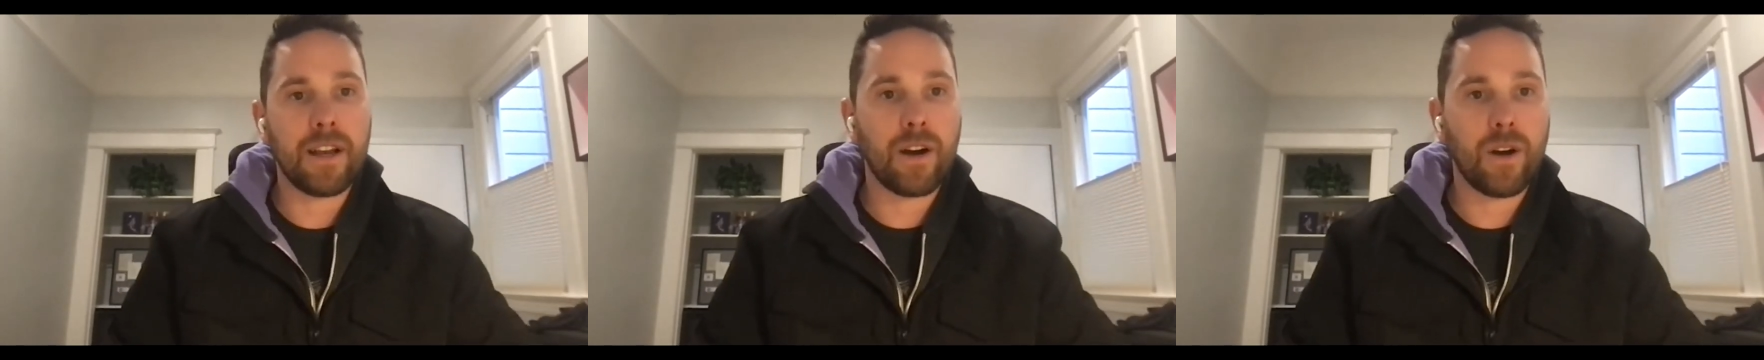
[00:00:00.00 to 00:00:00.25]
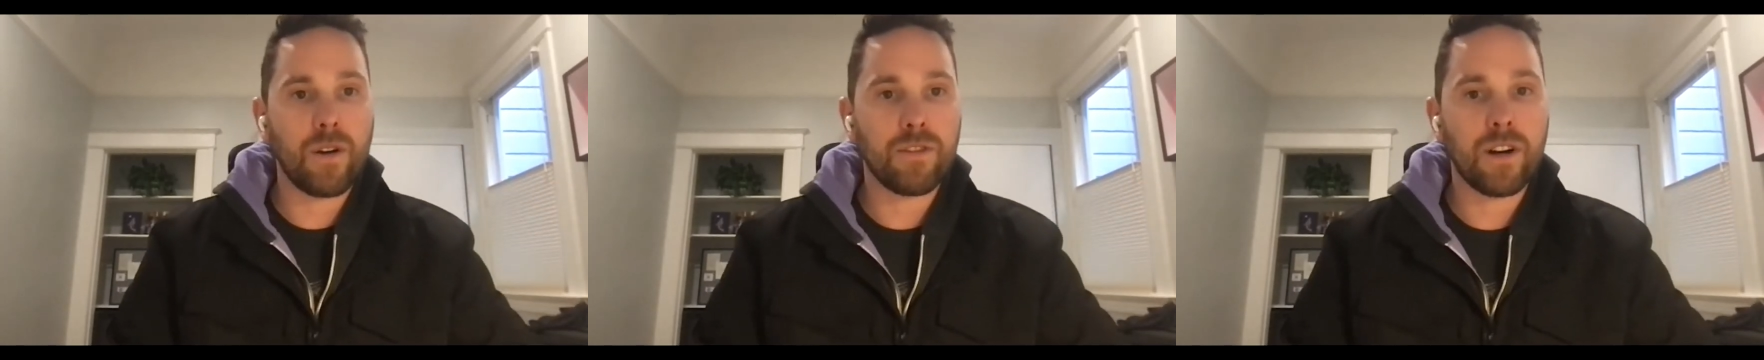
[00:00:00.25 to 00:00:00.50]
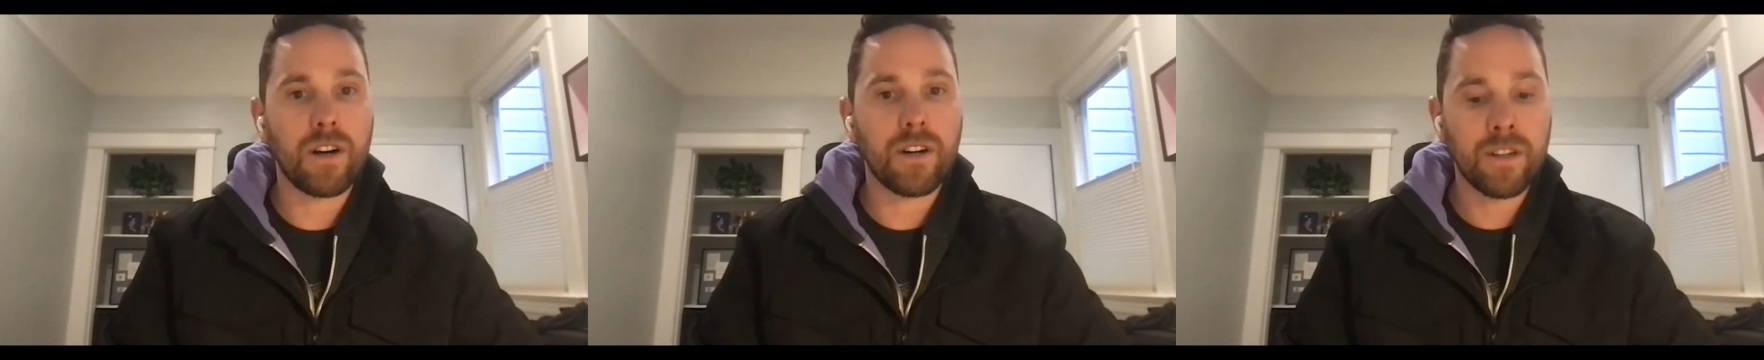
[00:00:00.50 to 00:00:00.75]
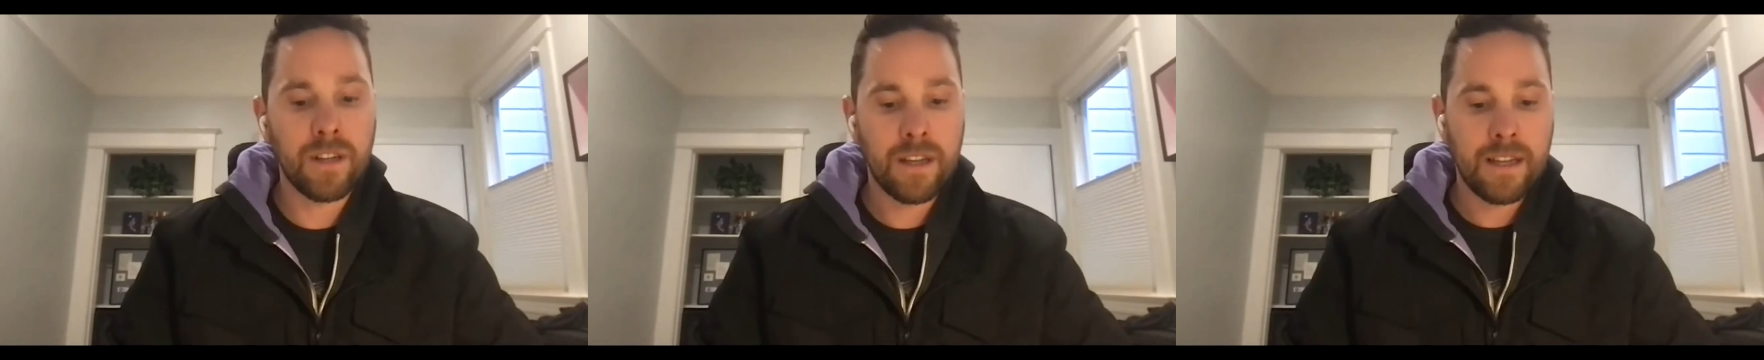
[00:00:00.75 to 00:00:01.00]
in our
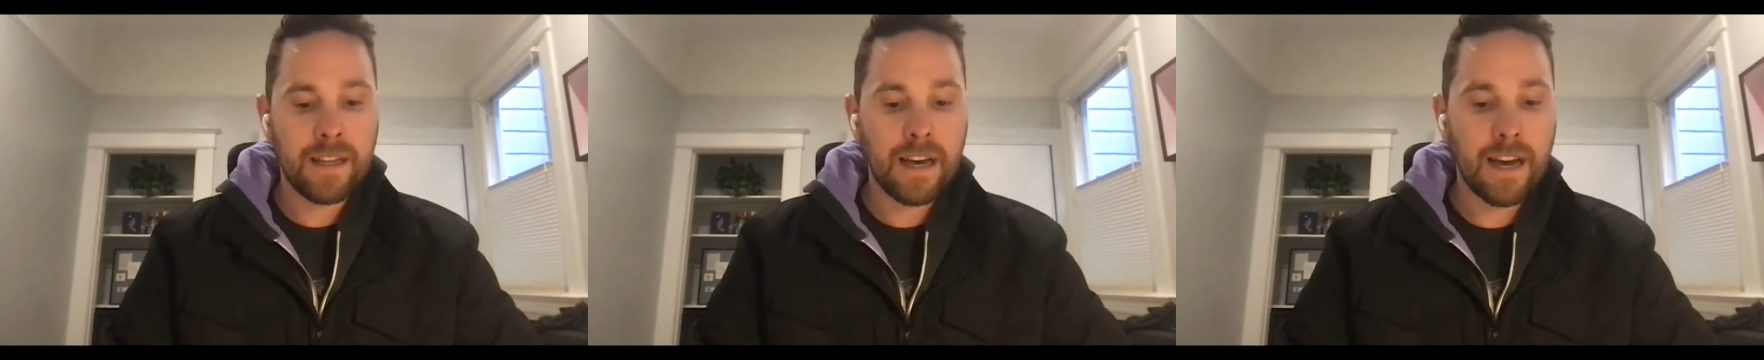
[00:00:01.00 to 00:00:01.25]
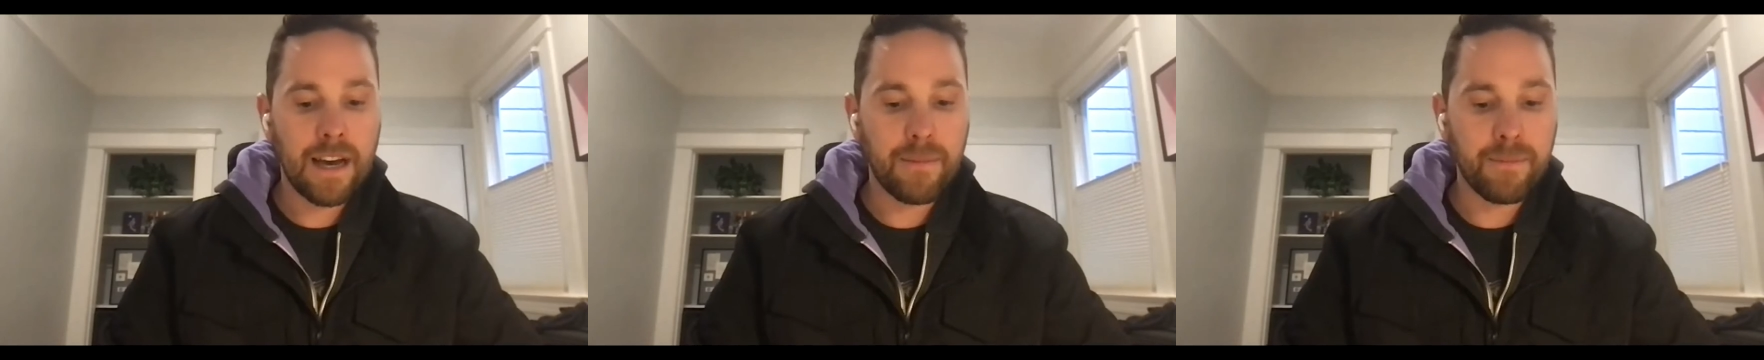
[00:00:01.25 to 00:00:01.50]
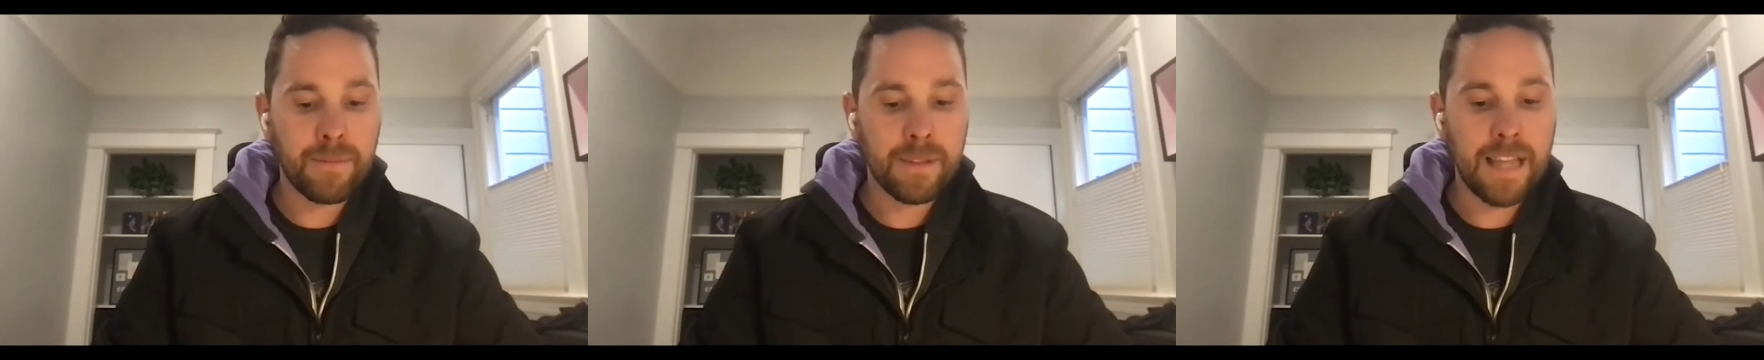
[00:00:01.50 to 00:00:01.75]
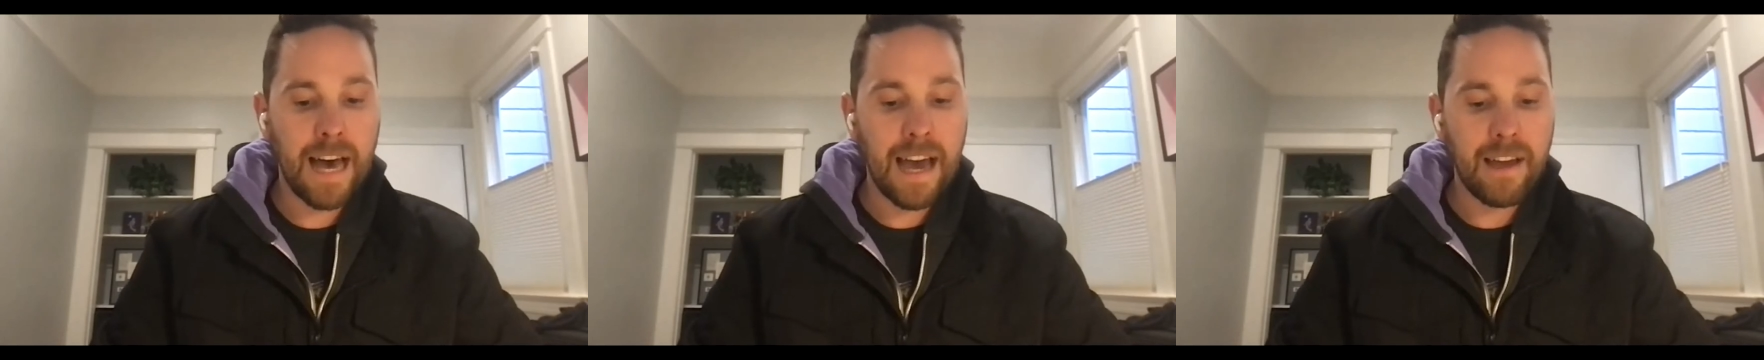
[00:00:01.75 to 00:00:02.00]
overall um,
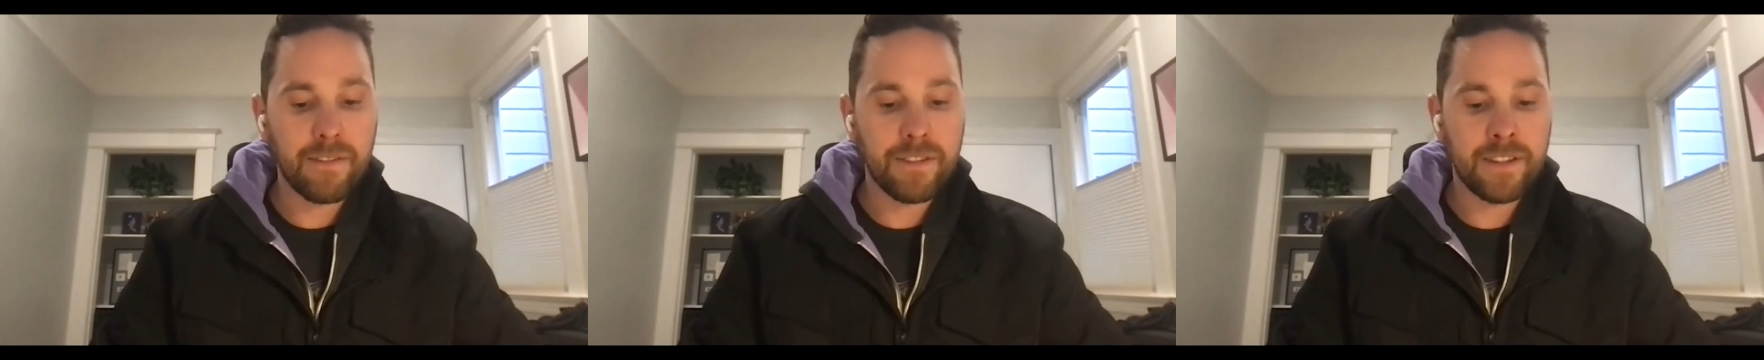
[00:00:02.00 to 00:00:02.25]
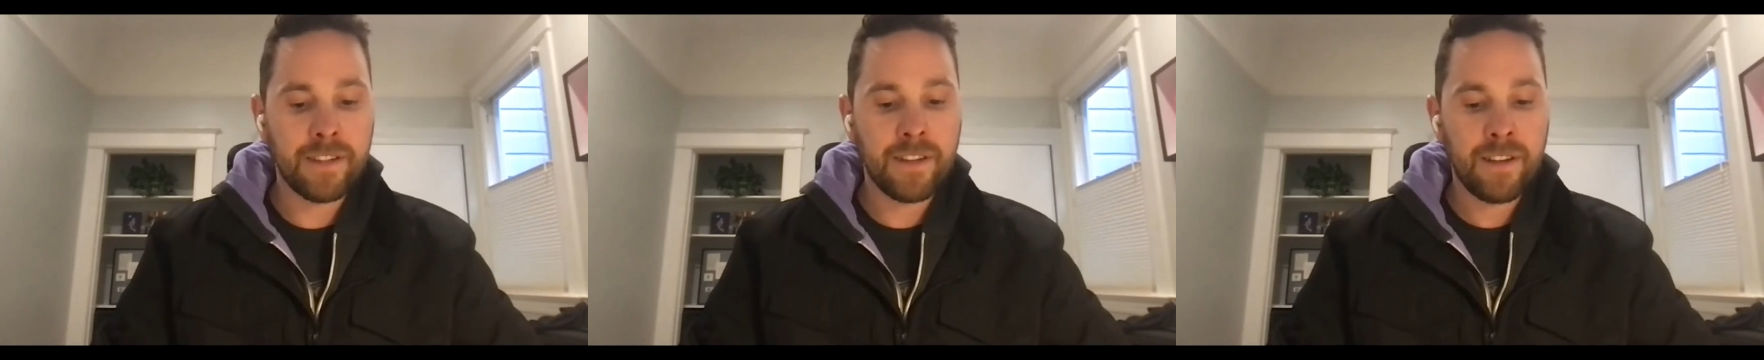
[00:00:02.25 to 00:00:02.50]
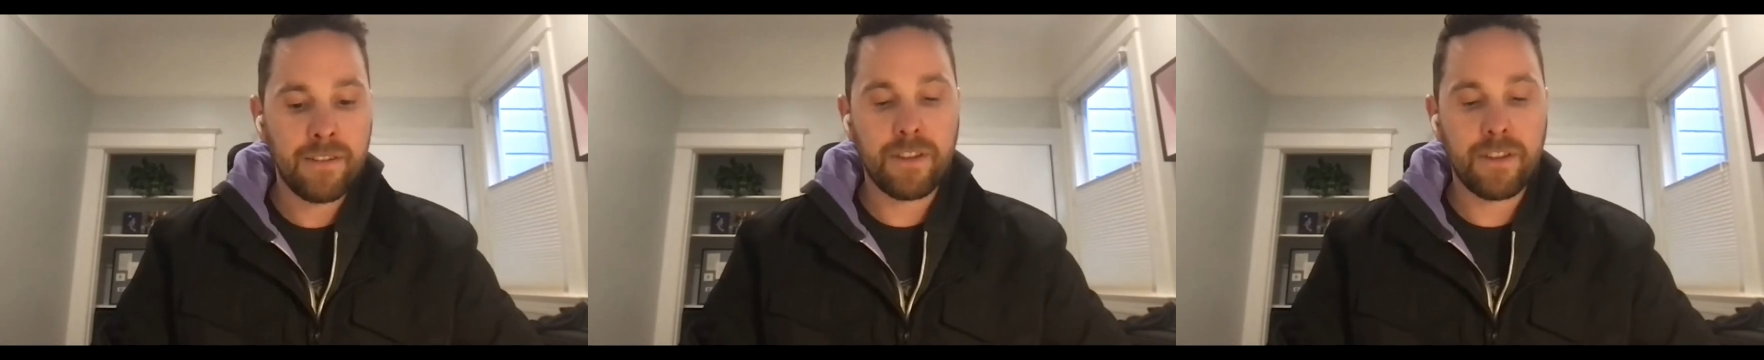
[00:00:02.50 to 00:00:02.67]
lives,